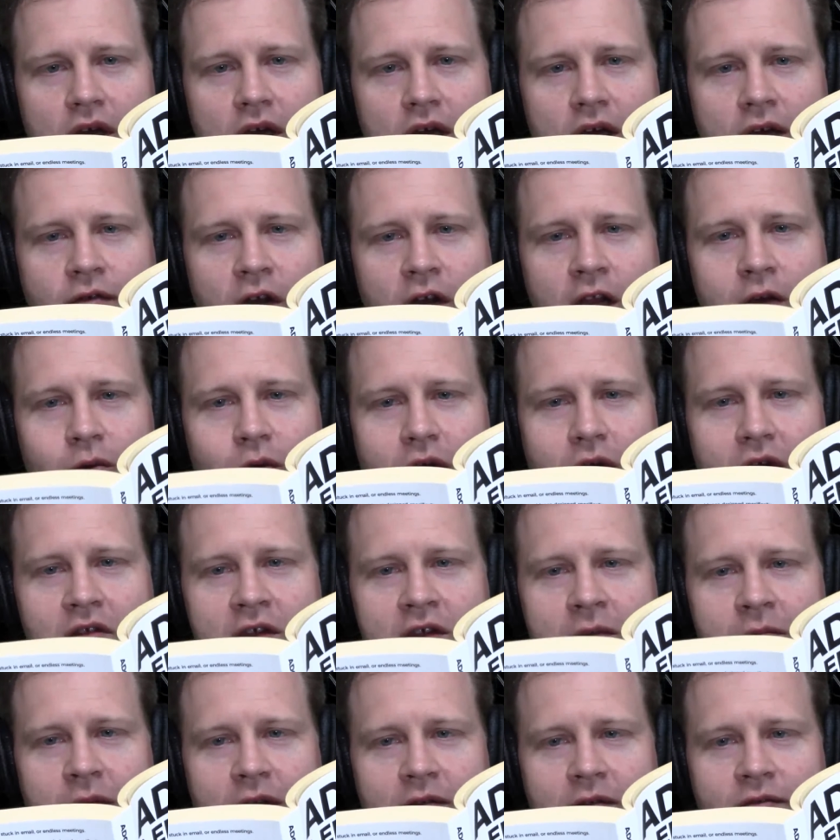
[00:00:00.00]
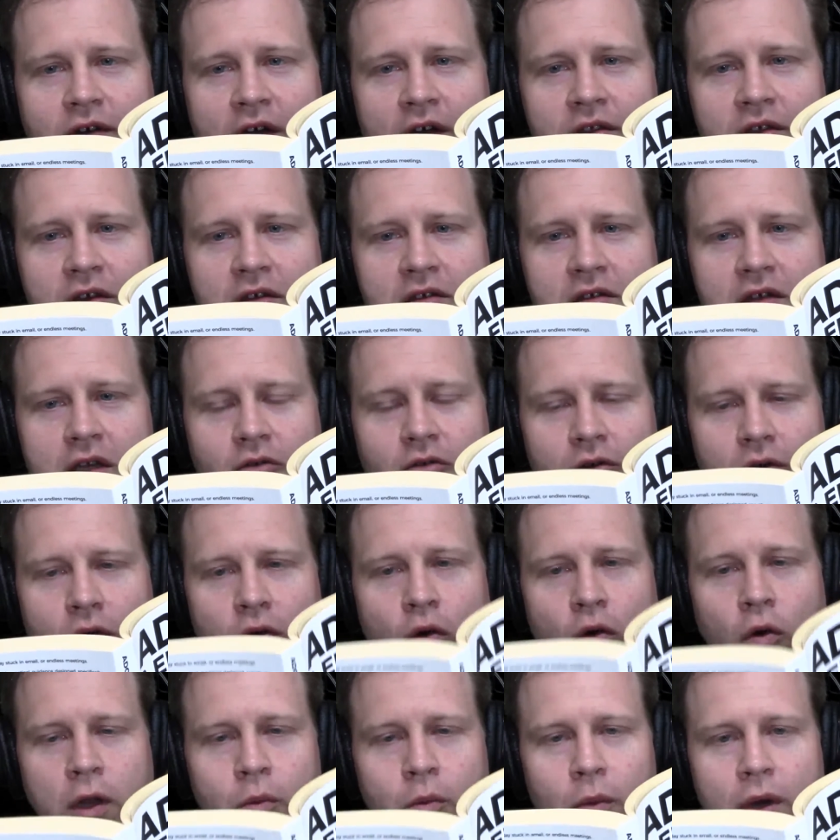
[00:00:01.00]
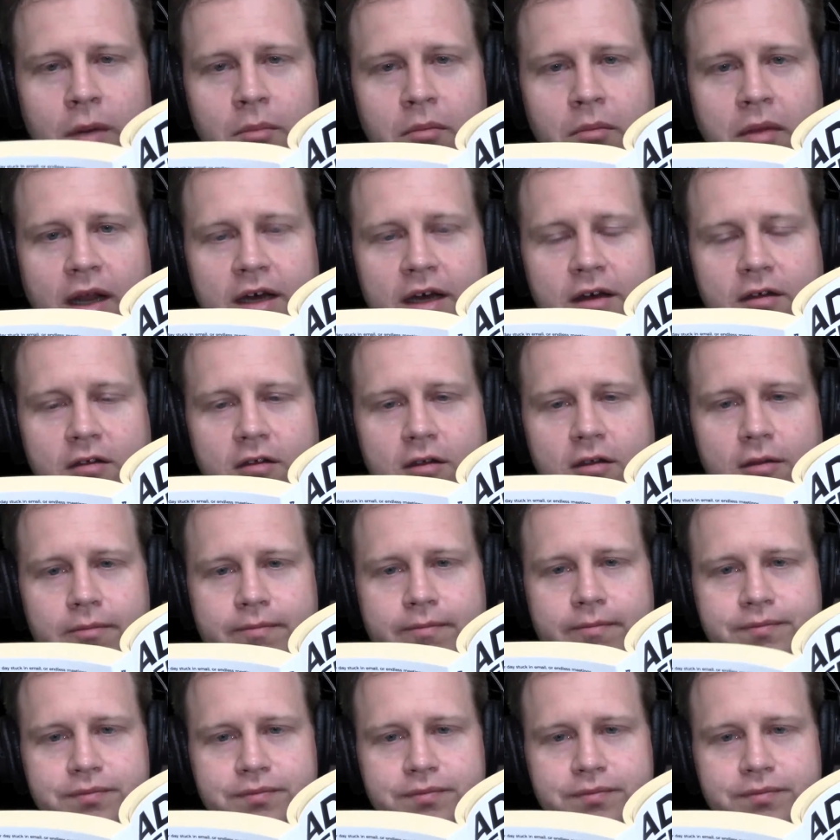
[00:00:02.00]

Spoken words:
If only we could simplify this and do it all in one place.